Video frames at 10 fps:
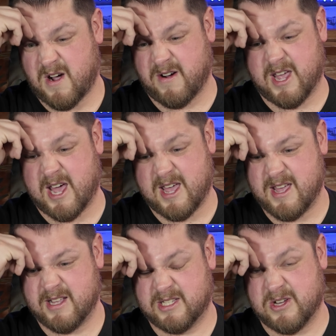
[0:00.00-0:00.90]
Okay,
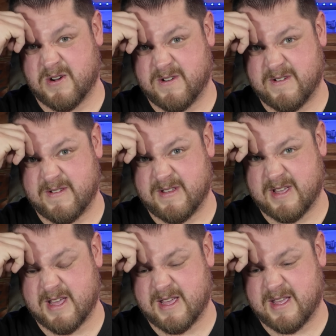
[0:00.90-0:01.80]
so
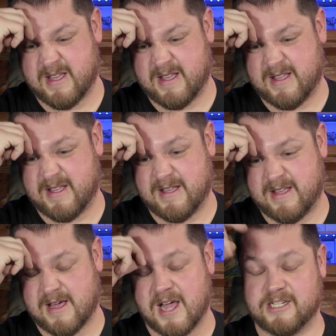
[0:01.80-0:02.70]

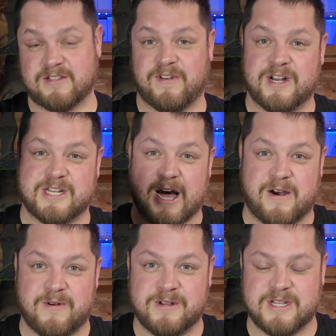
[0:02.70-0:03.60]
I just finished
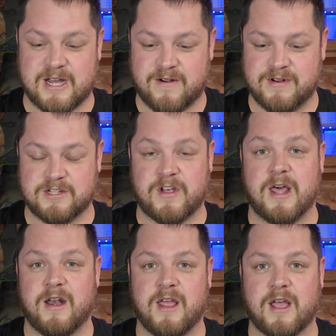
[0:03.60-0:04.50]
hours and hours of
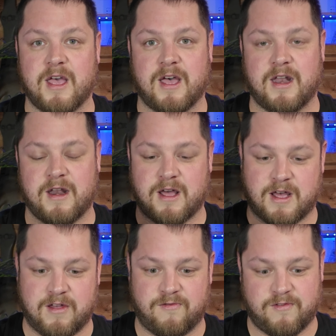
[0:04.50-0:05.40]
editing, and
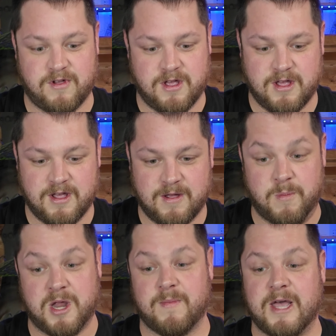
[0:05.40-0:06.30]
I've
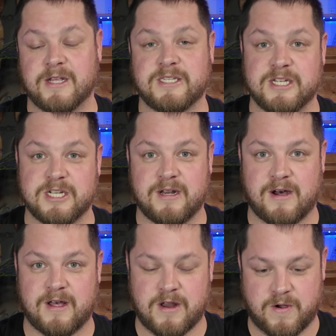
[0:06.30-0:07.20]
made my decision
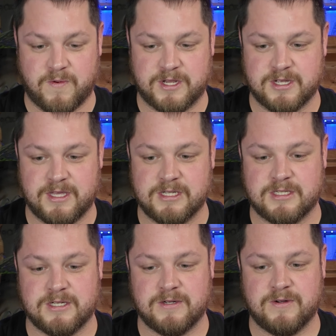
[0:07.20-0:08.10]
on which of these
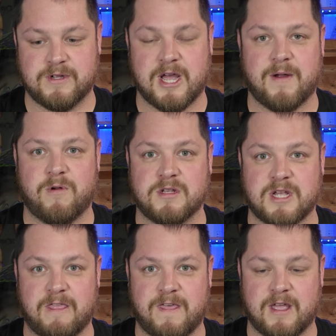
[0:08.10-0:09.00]
two cameras
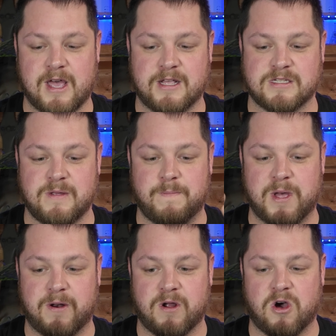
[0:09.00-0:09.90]
I think has the
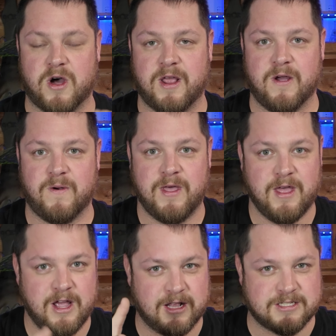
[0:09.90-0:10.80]
better audio.
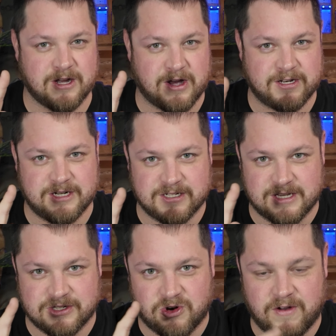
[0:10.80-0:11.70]
It's not just
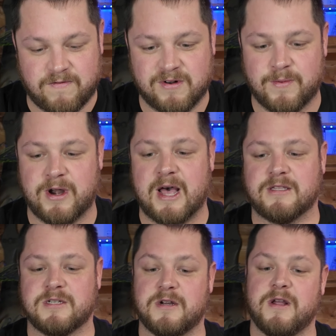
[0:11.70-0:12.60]
a straightforward
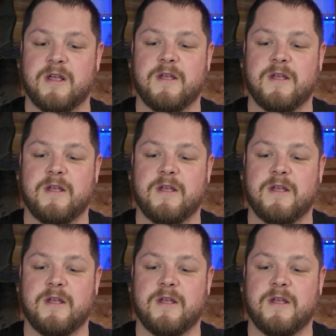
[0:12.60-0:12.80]
answer.